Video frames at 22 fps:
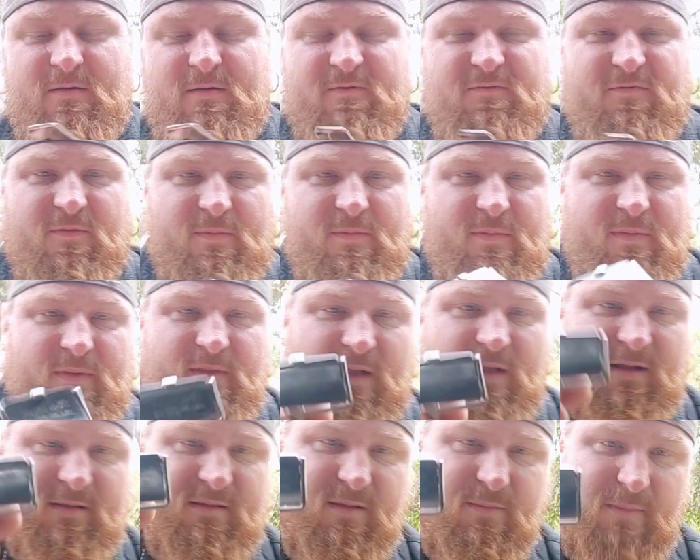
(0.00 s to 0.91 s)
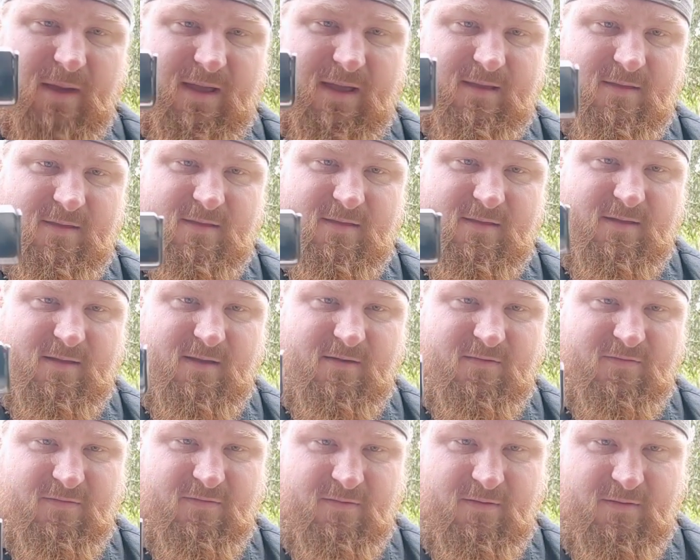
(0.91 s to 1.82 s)
from like the maker's
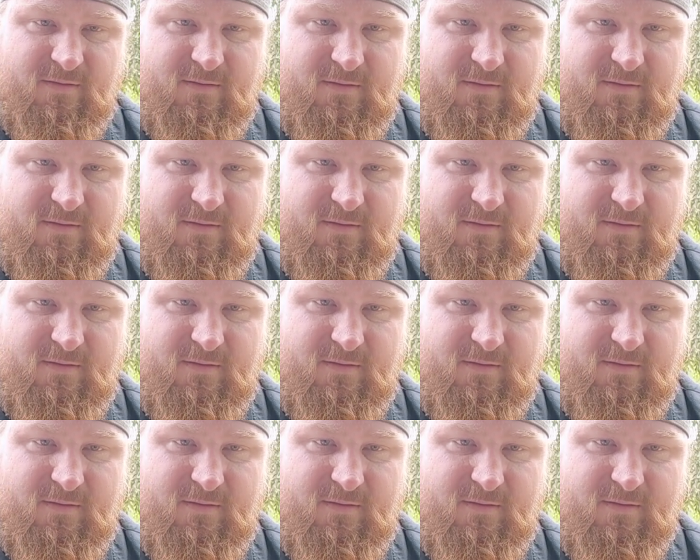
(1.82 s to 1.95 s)
stuff.